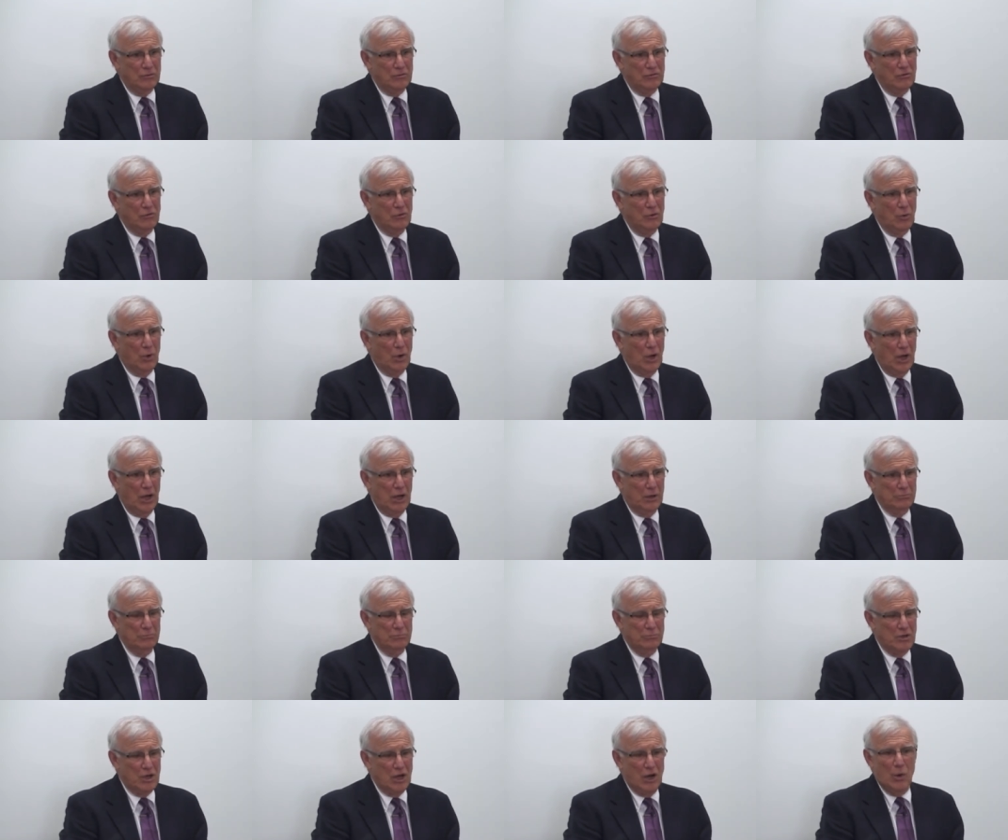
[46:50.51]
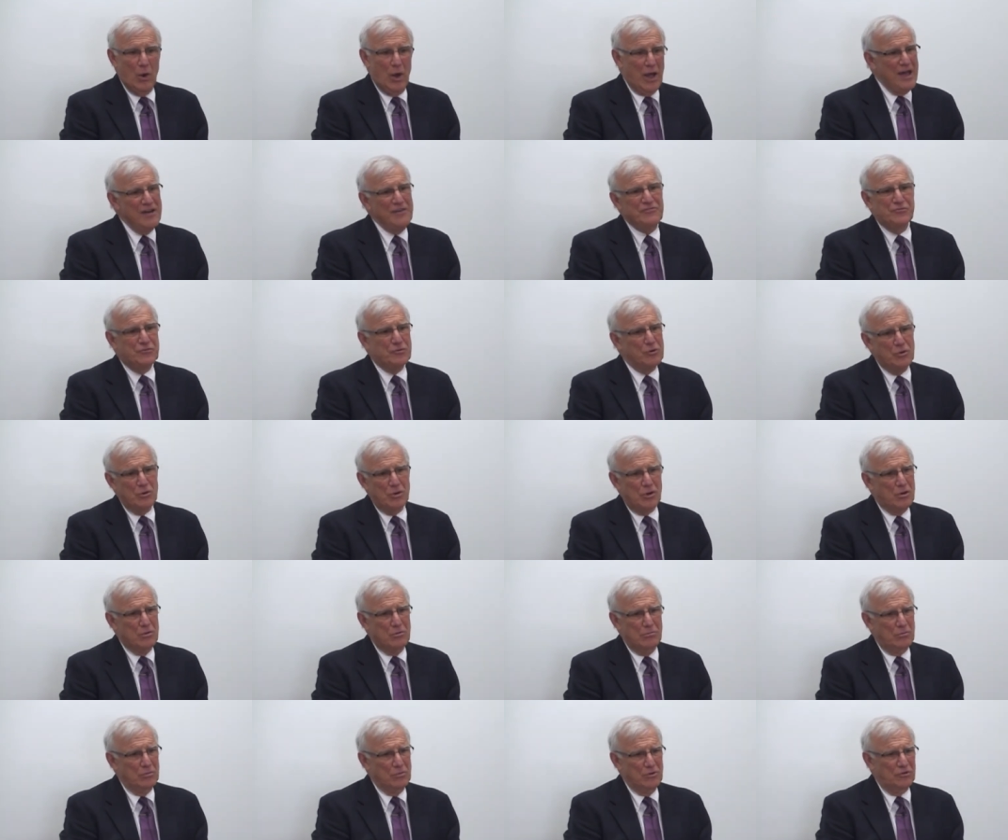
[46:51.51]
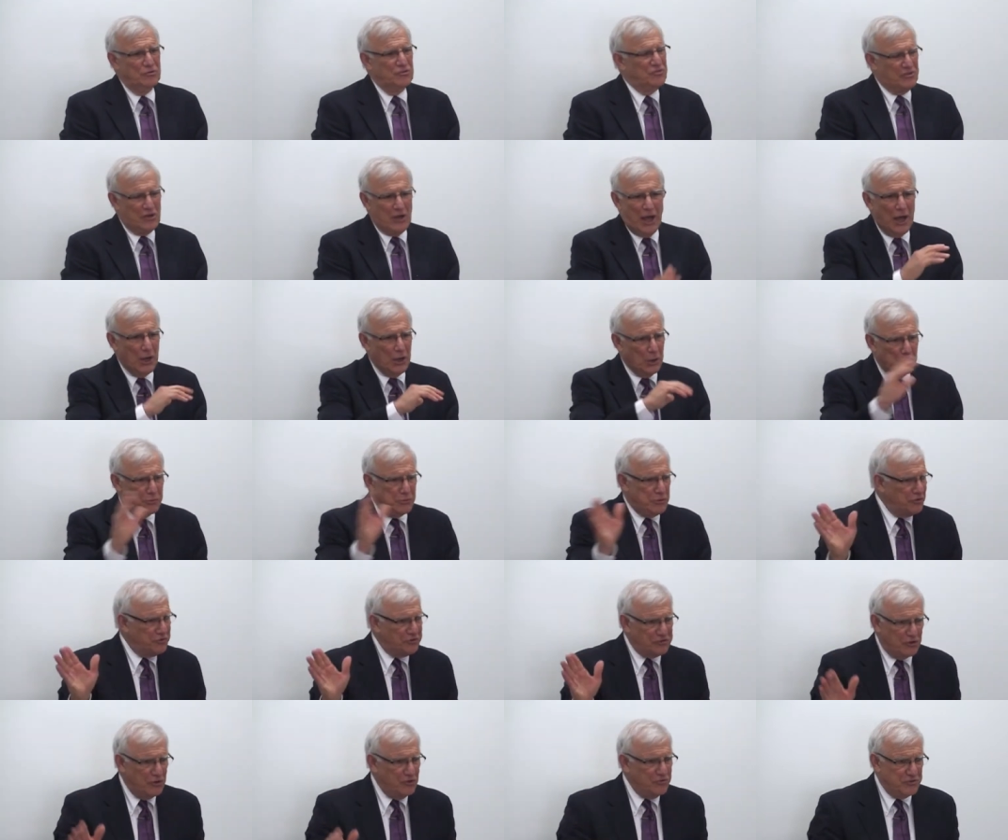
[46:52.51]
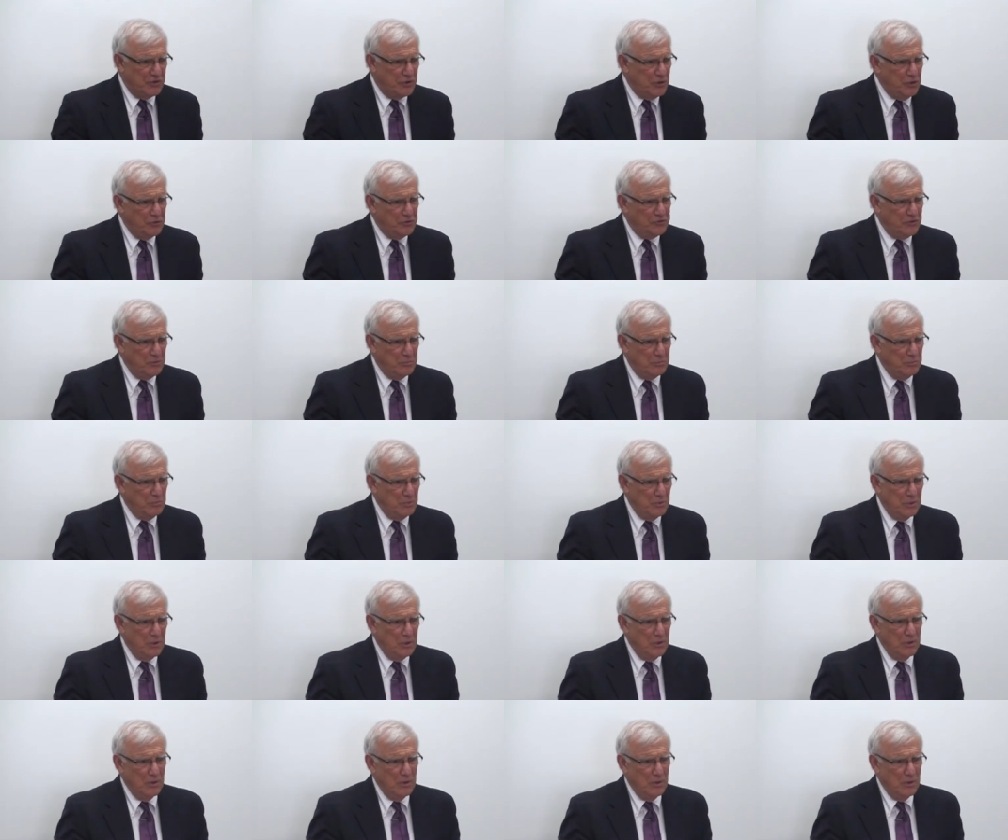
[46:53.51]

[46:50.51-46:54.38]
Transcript: to uh, go after shallow decisionism